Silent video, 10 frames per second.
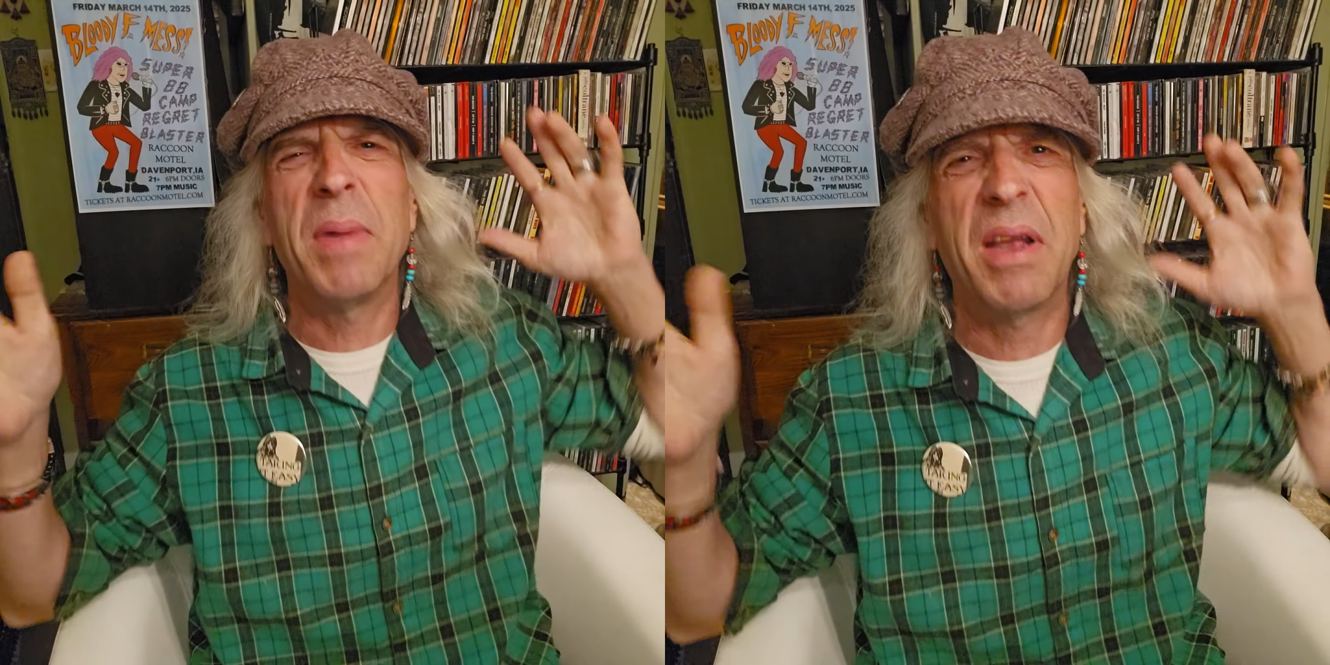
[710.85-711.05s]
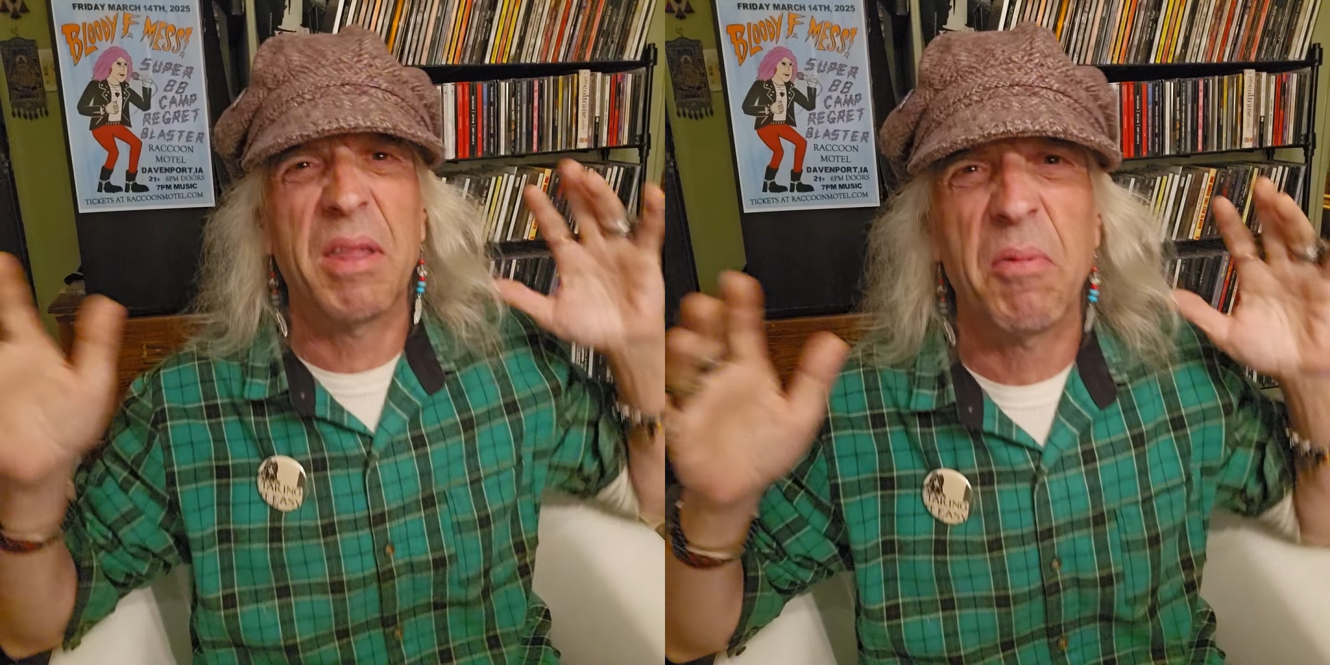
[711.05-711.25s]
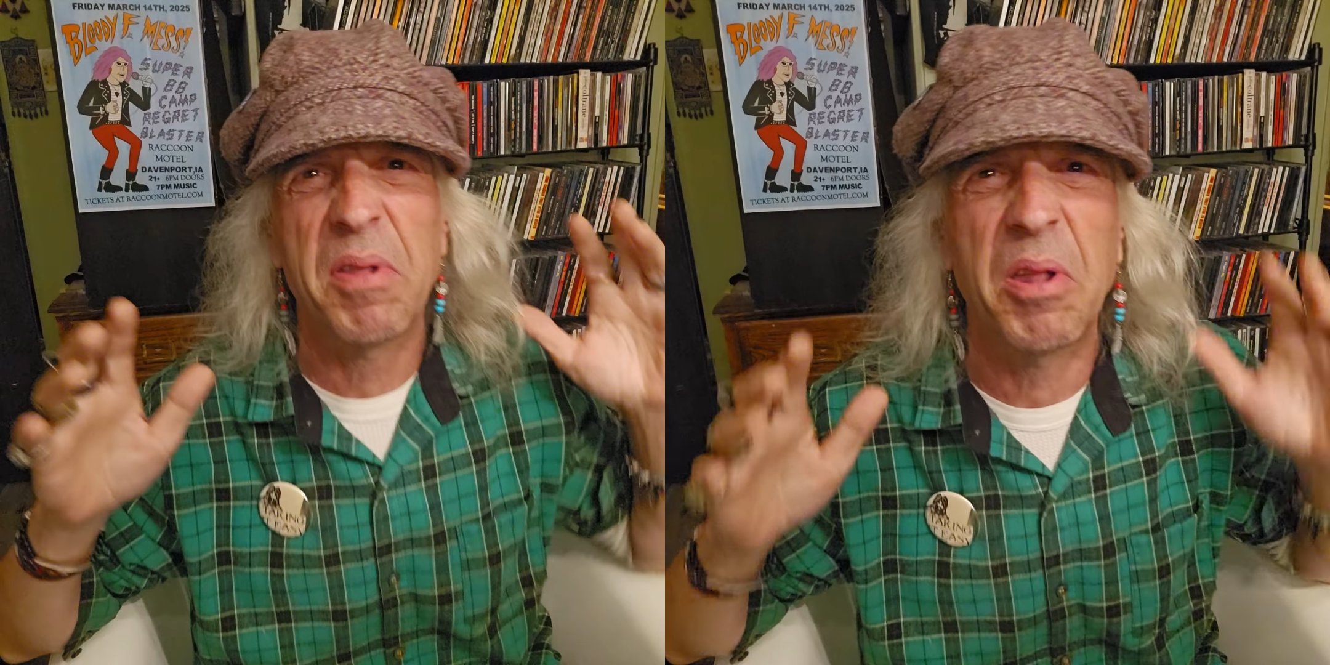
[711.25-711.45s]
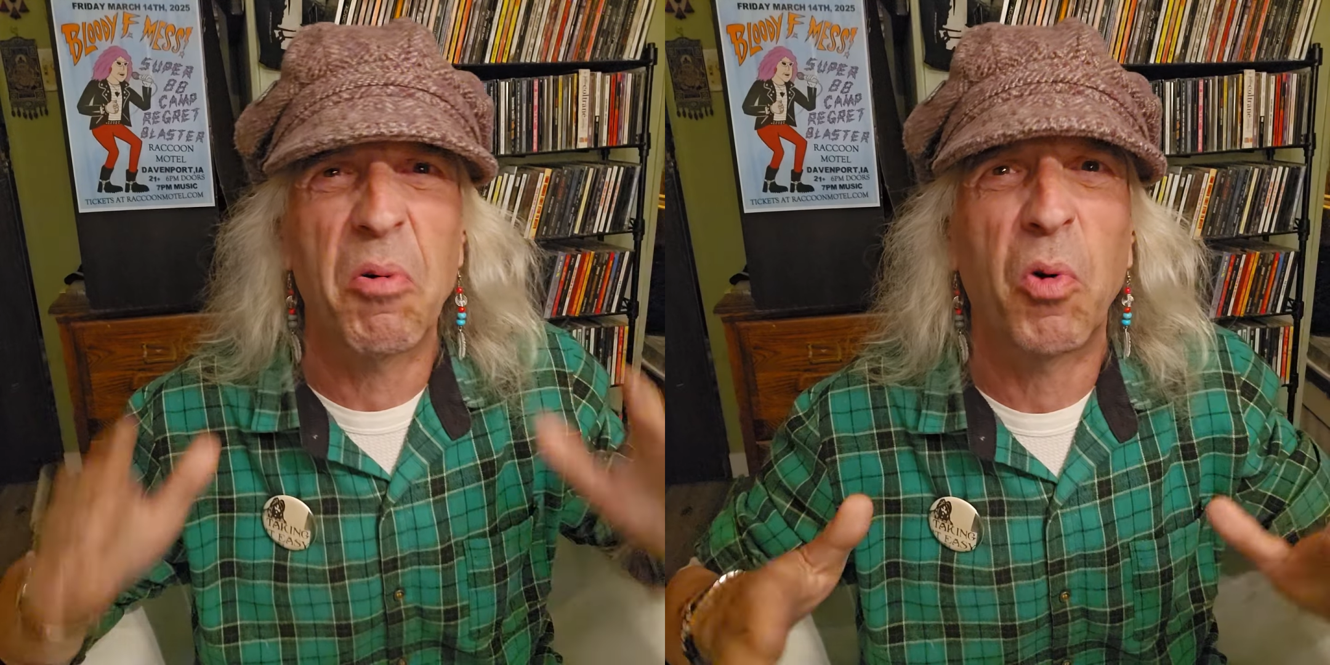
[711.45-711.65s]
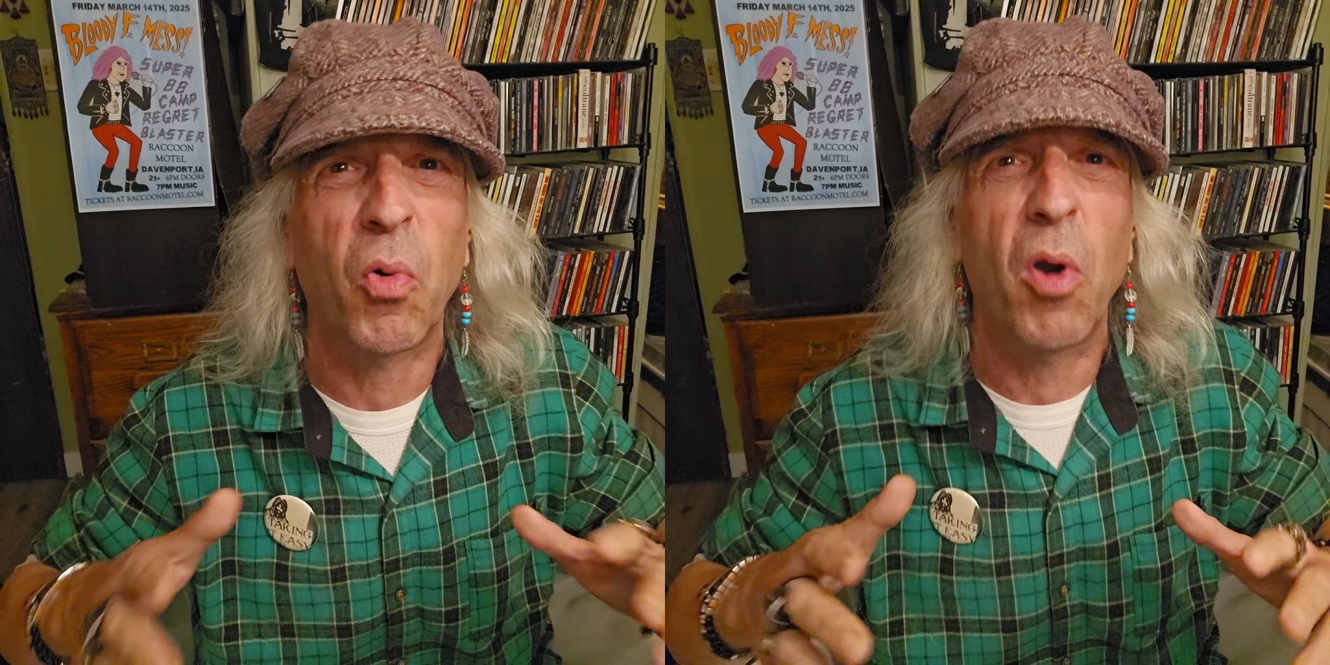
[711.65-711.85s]
because it was
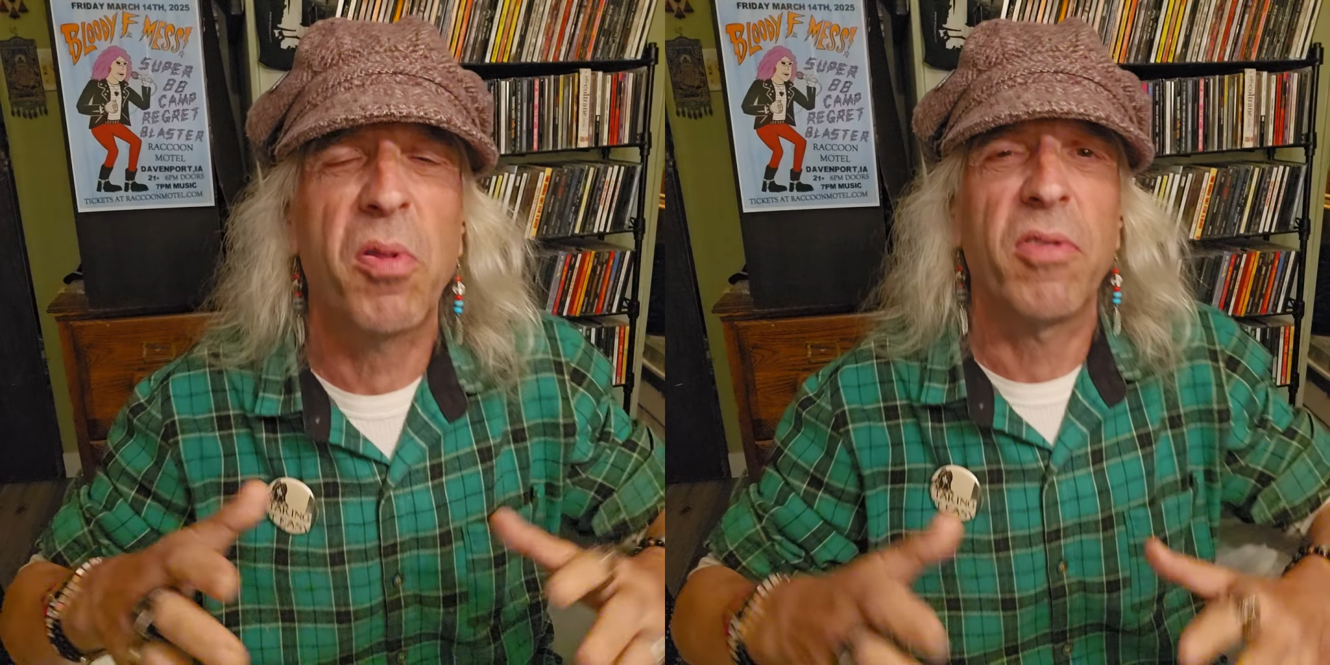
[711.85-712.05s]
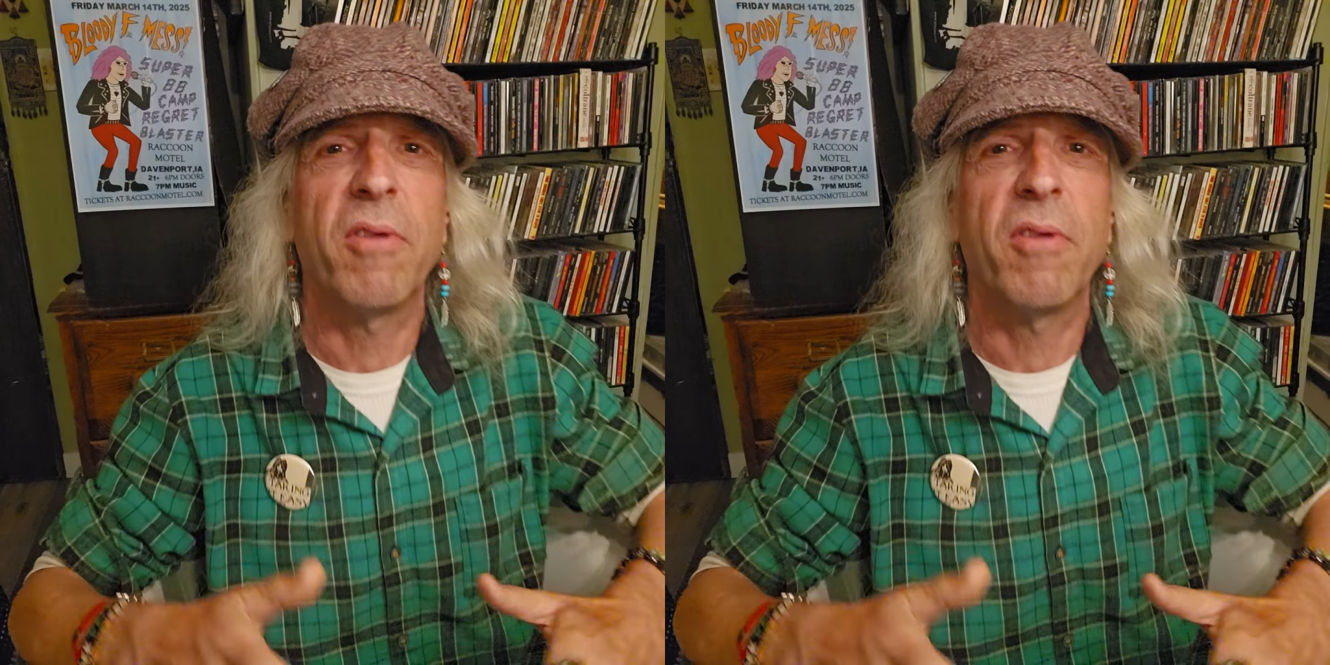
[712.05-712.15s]
so gross